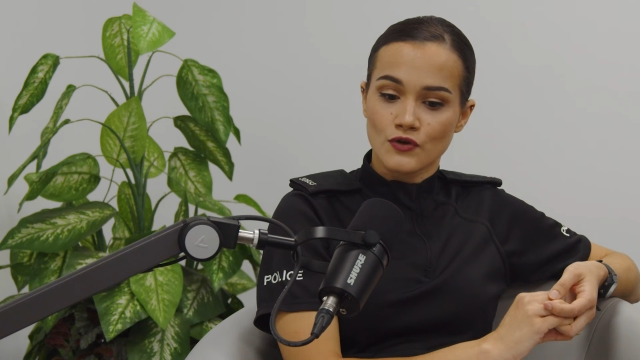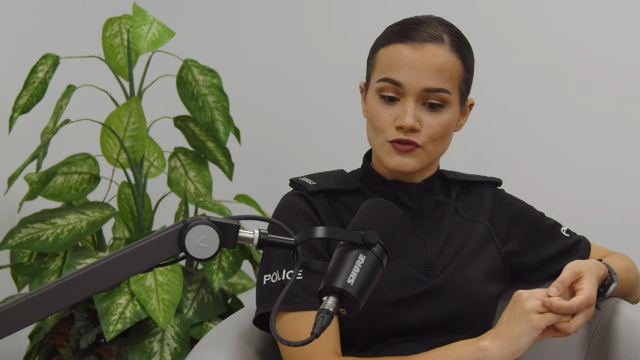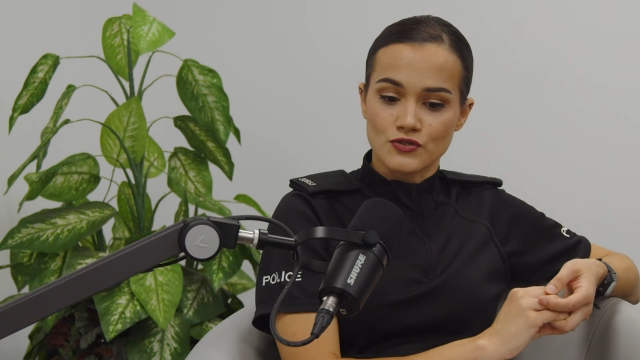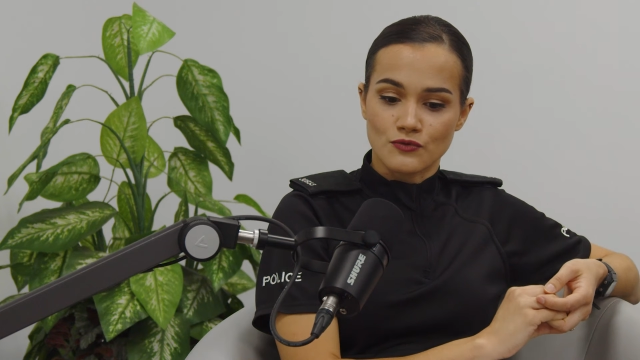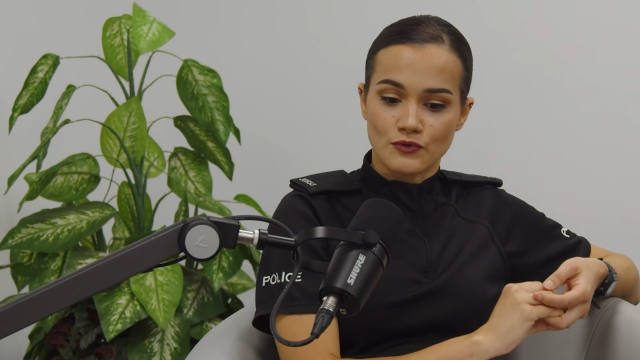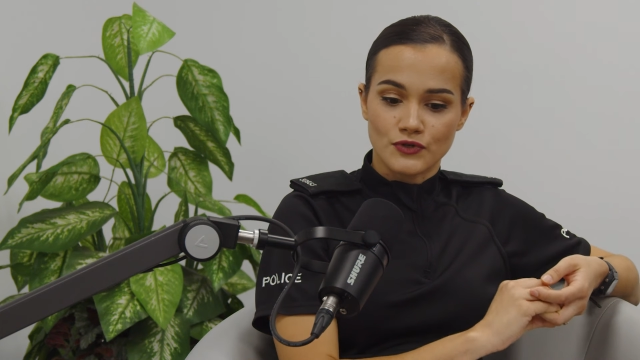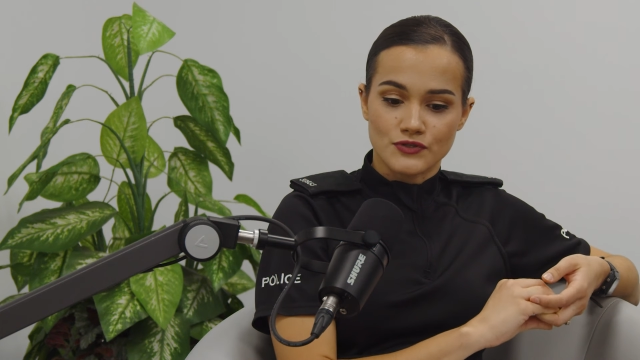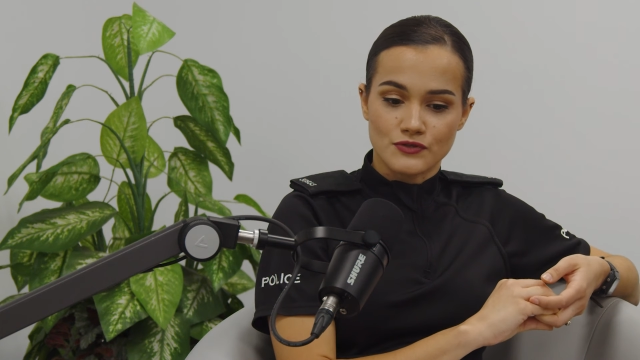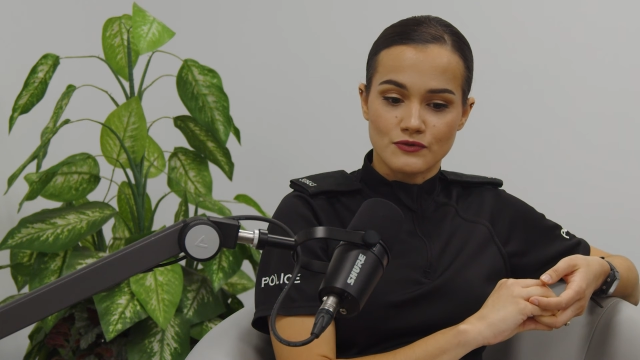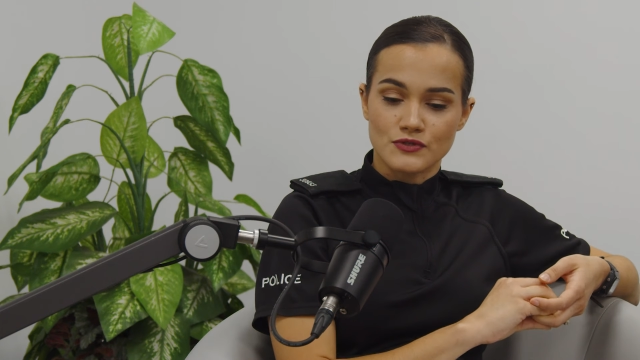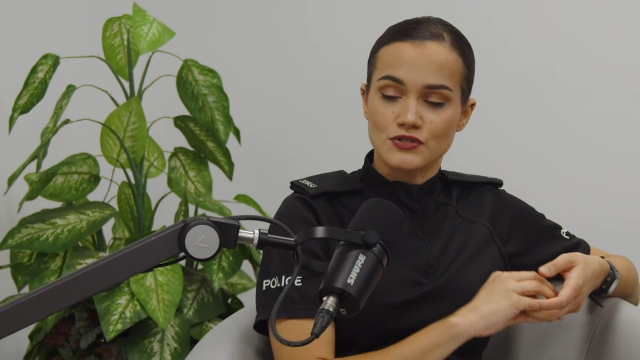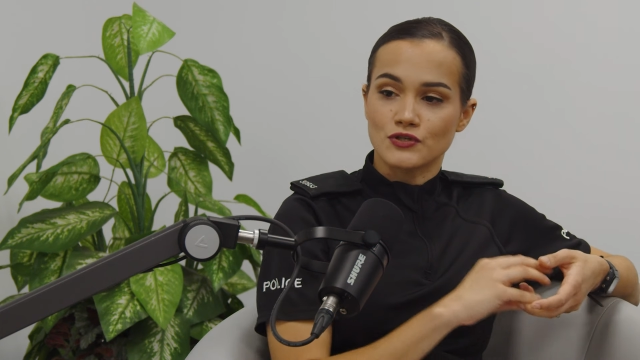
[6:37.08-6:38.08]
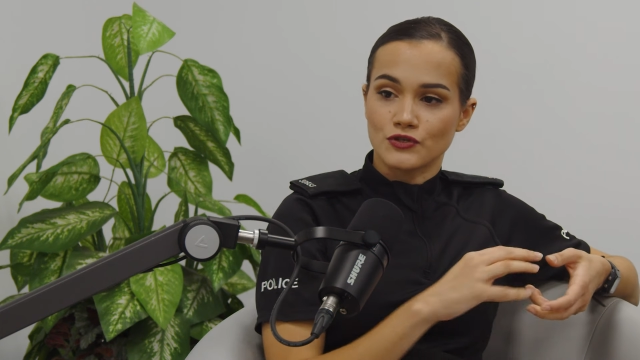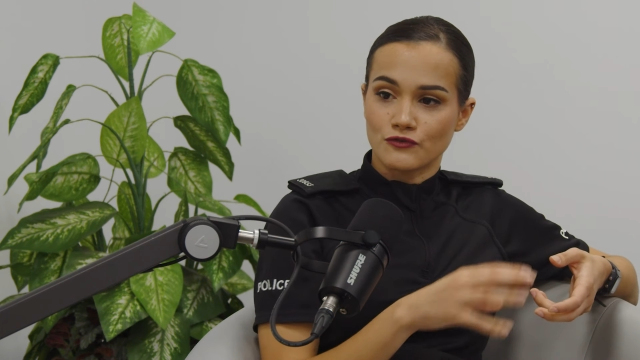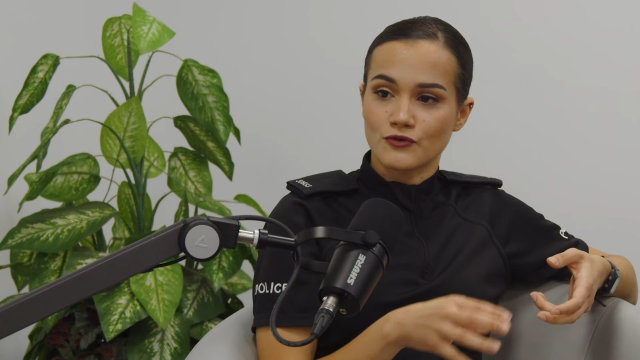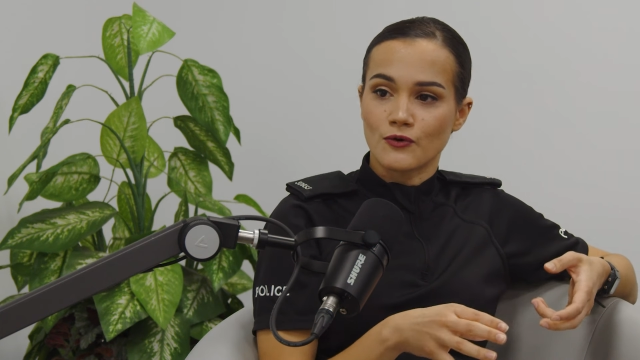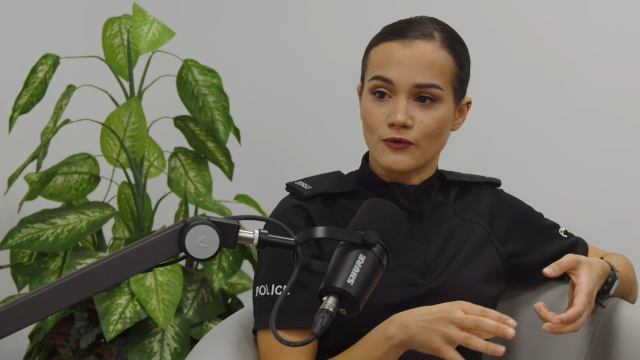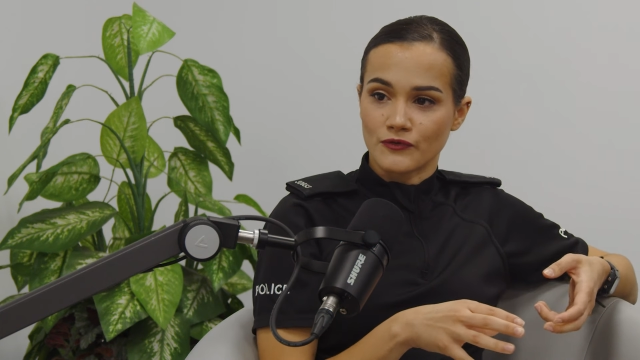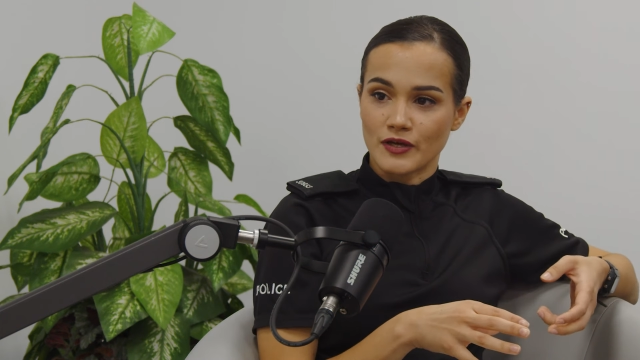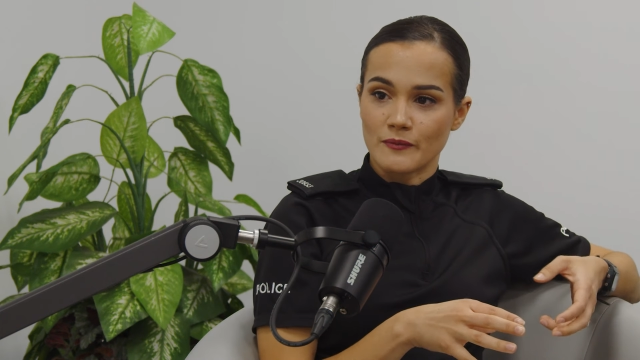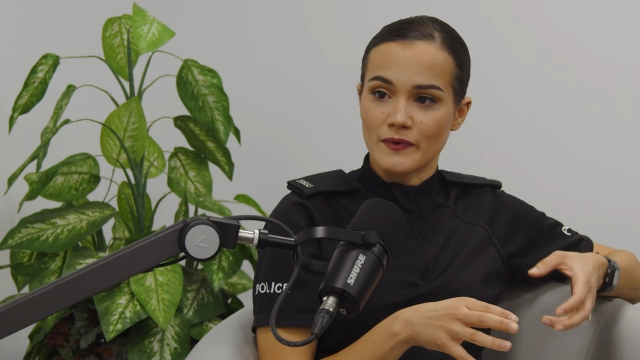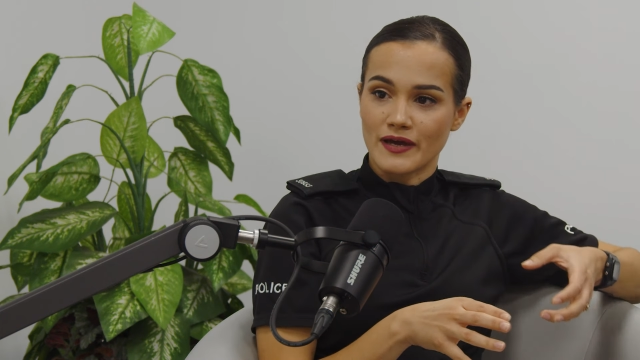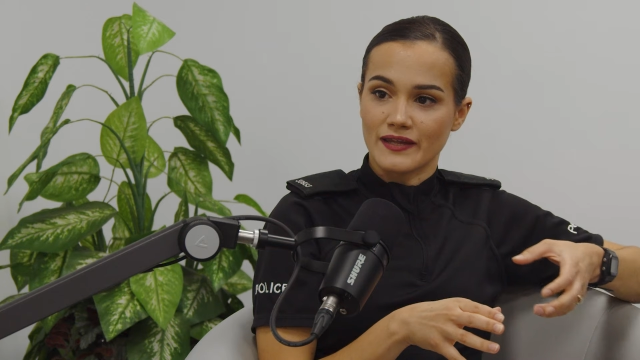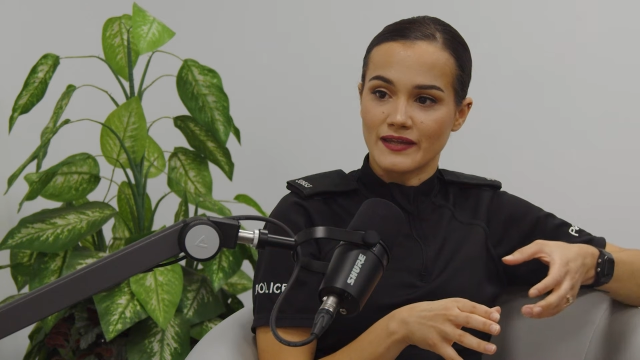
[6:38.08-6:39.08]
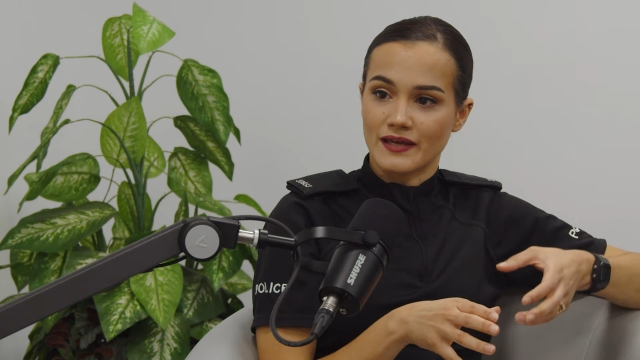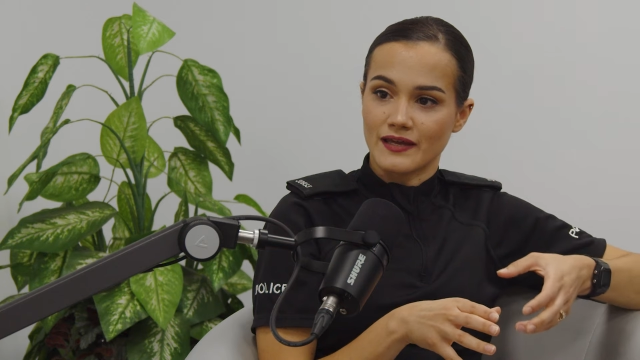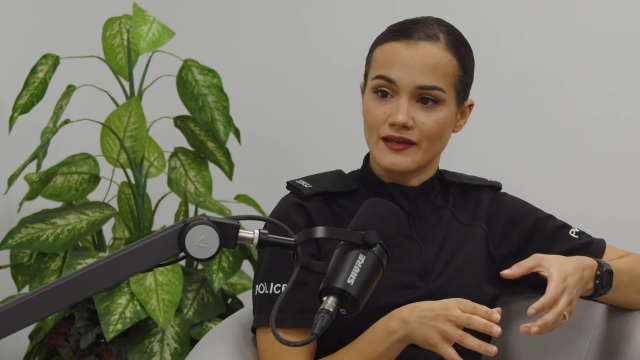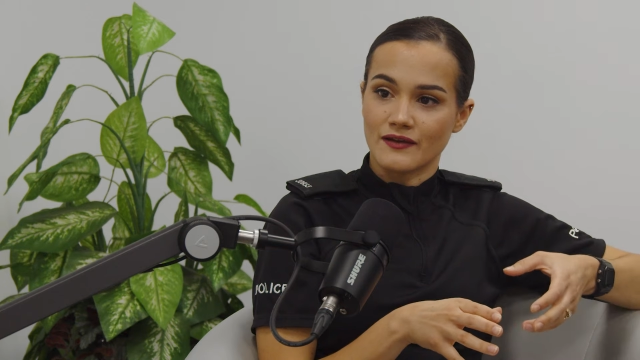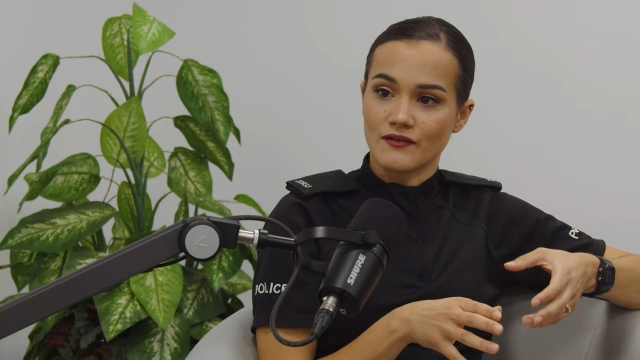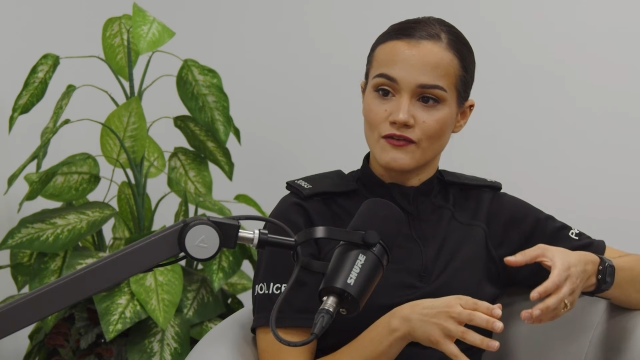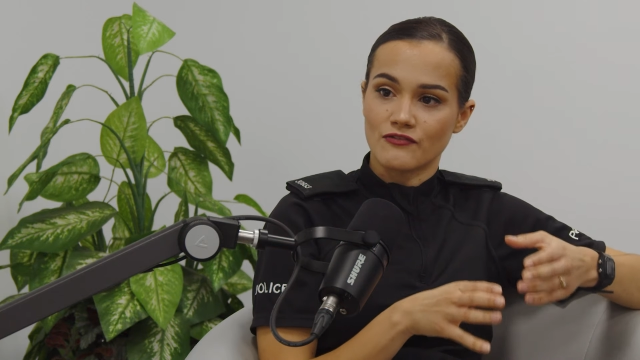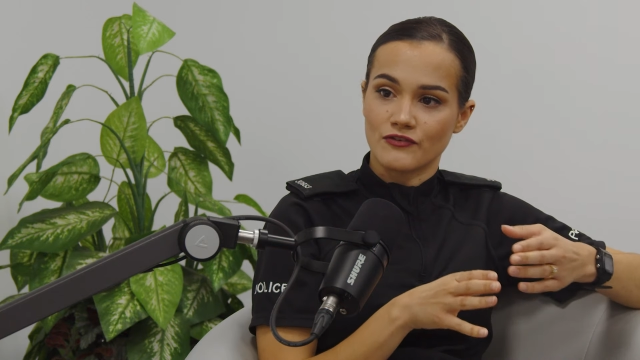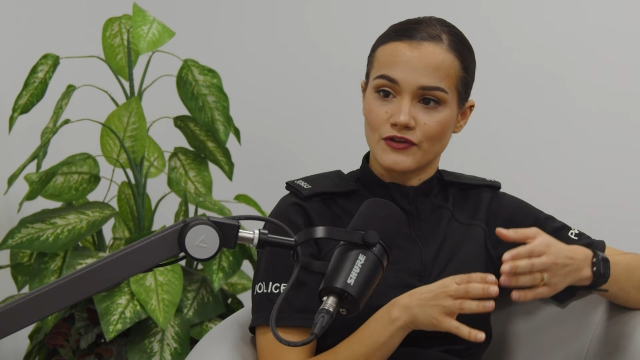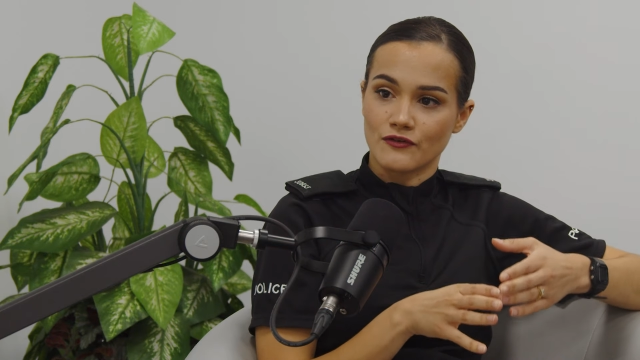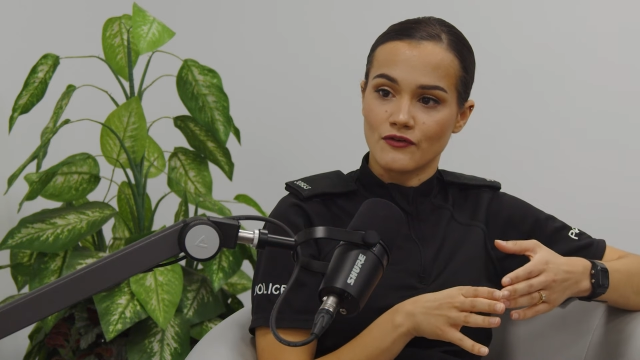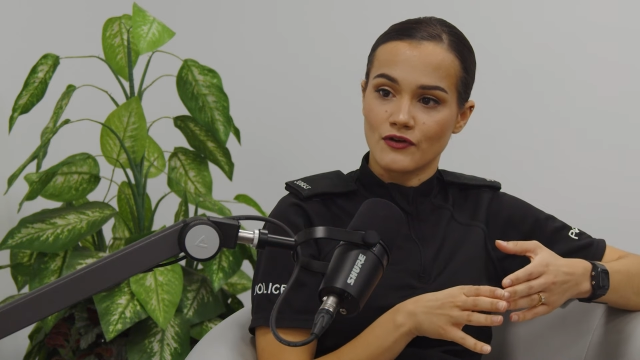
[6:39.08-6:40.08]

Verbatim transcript: So what you do is you've caught them, and then further